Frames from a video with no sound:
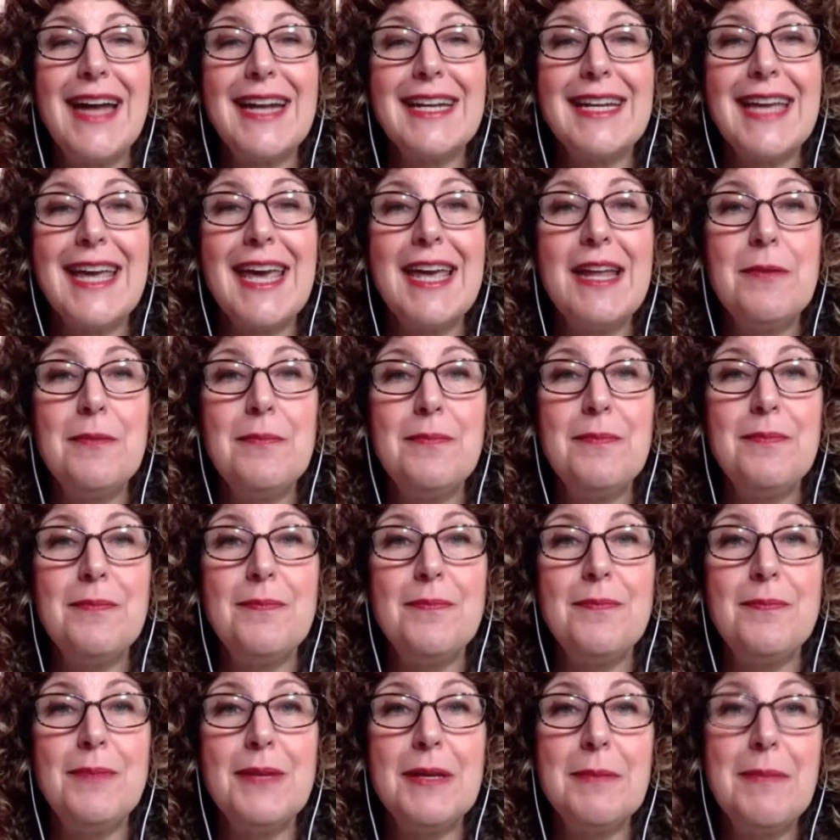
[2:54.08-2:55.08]
that can
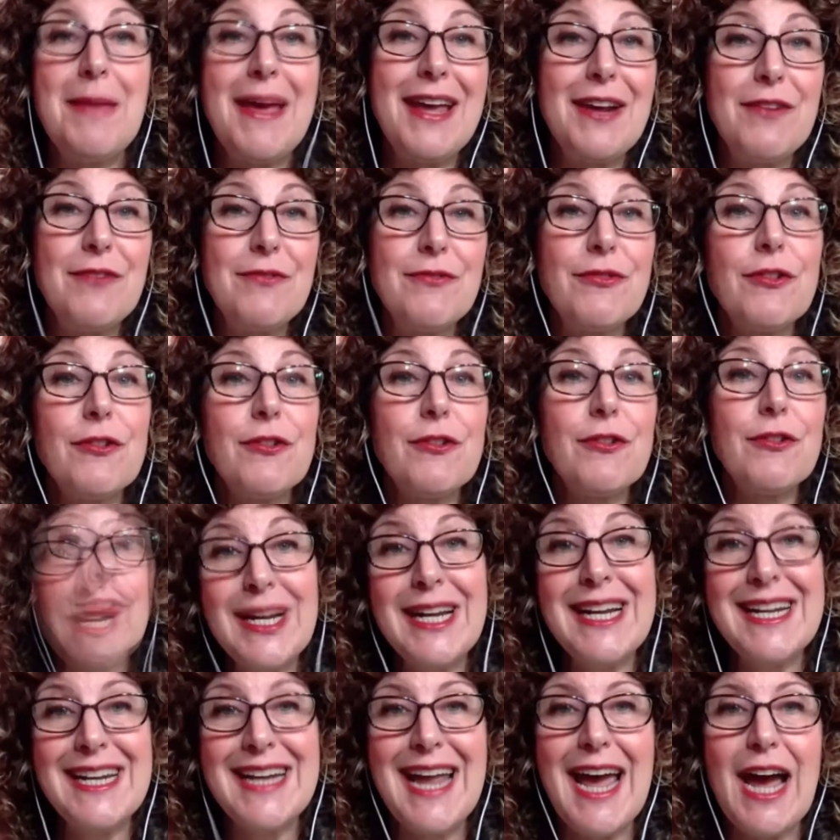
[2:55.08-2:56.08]
be made for
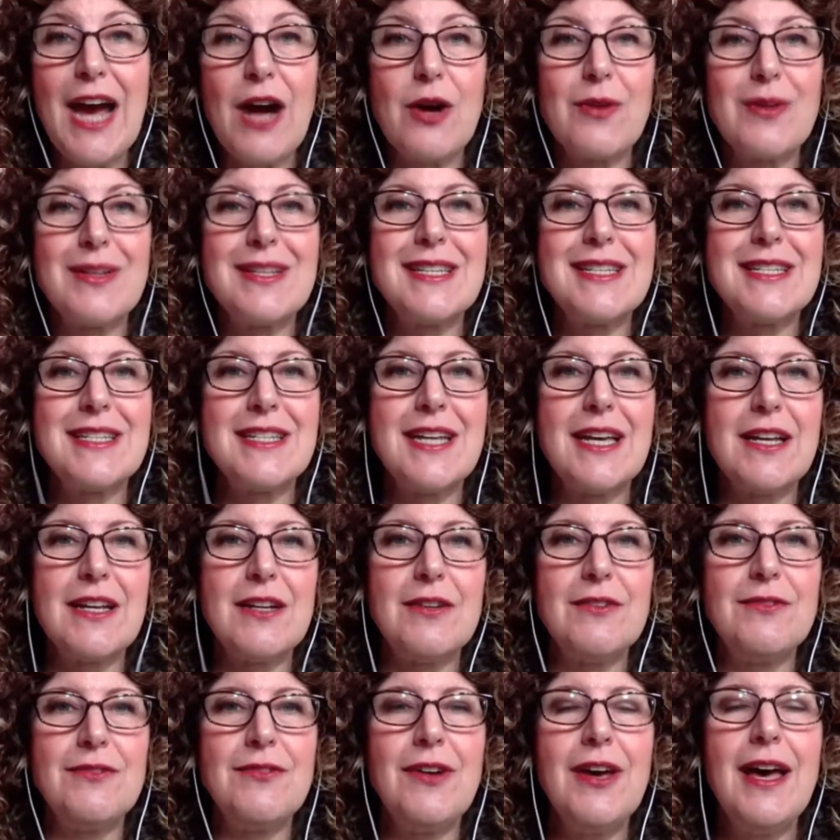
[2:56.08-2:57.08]
free now, instead
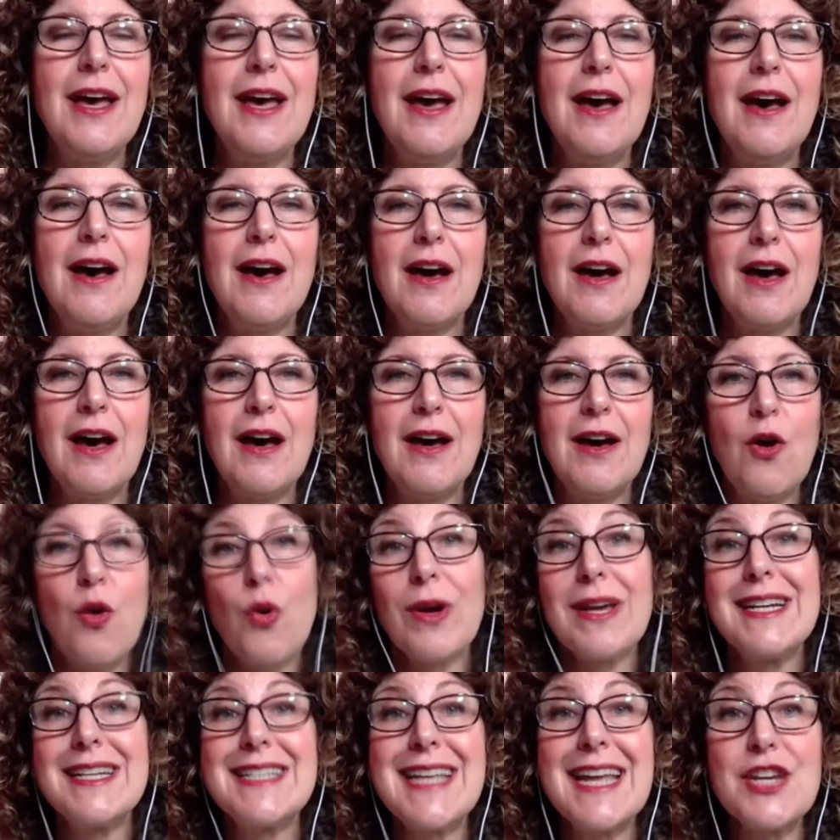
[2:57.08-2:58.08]
of
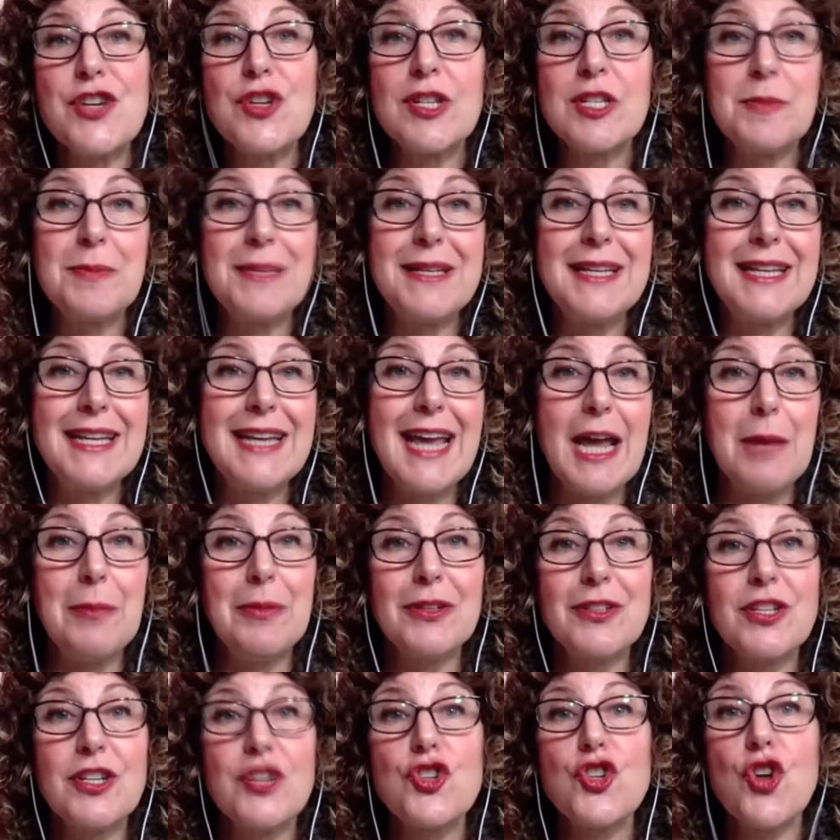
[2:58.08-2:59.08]
organizations being
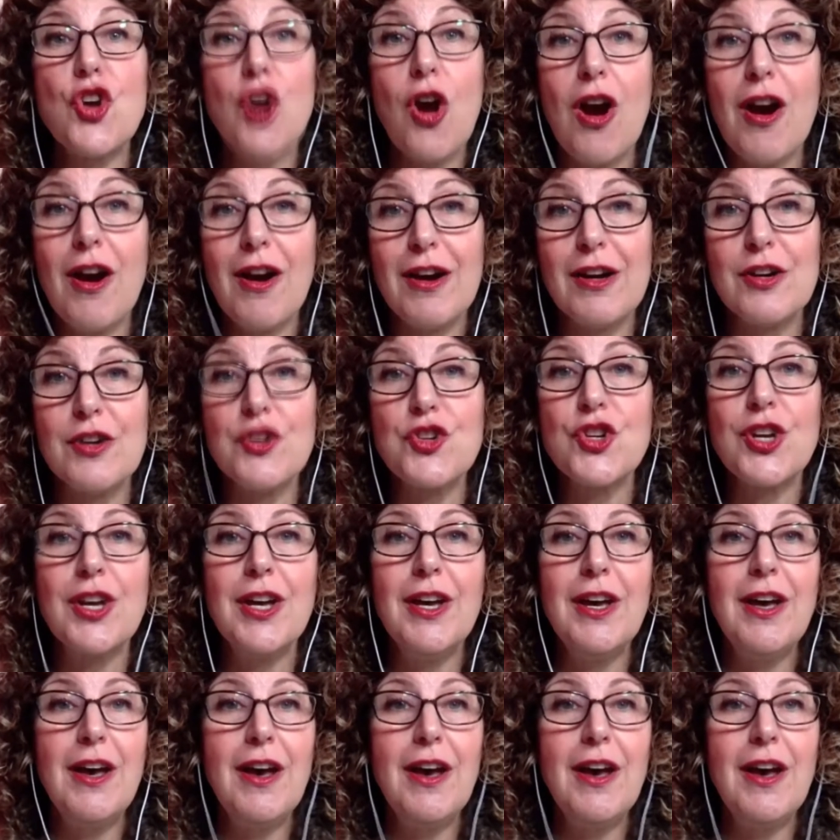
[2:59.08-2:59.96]
able to charge